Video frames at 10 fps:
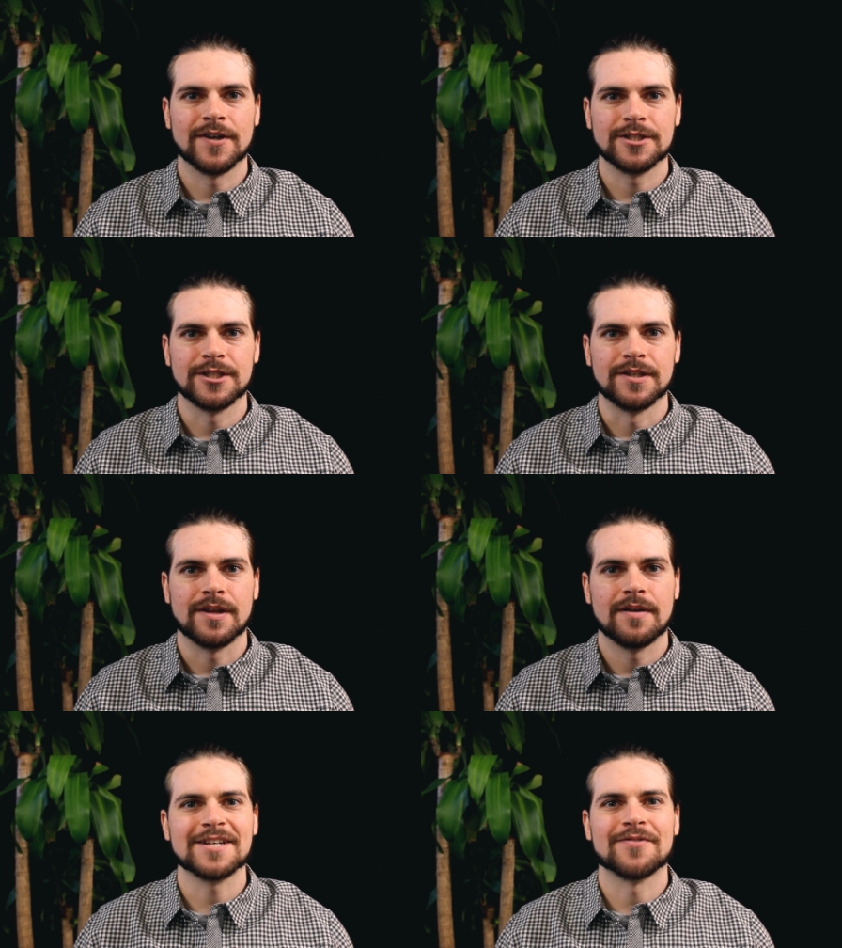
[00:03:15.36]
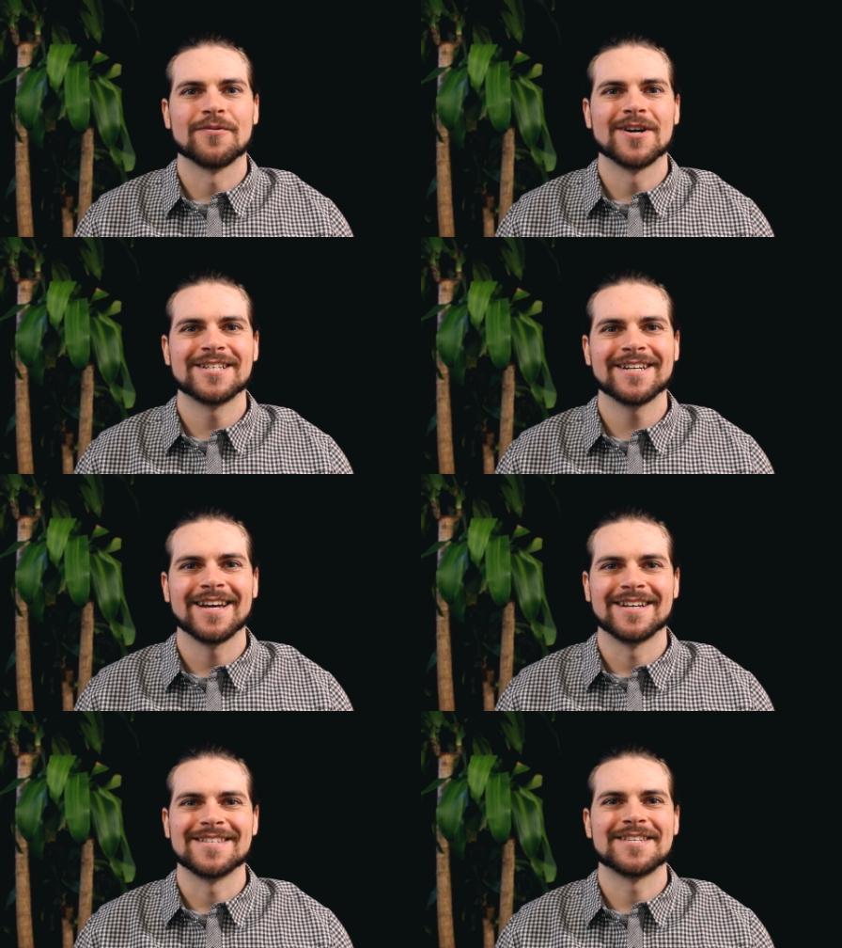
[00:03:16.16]
function. Thanks for watching.
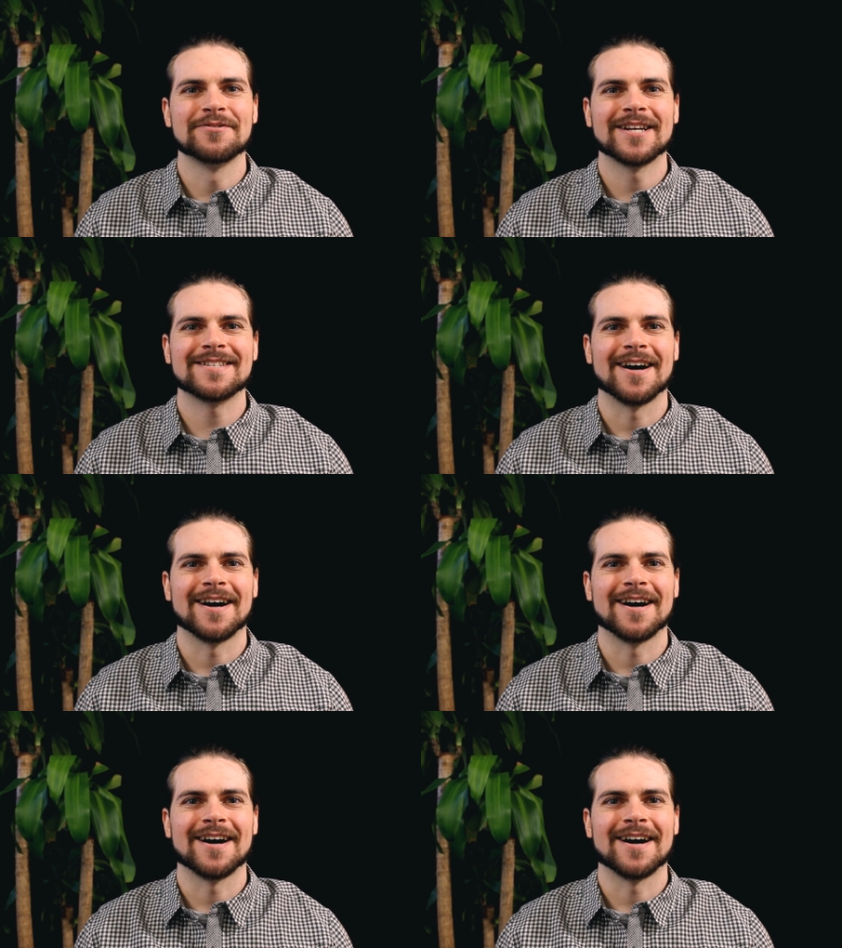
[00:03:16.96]
See you next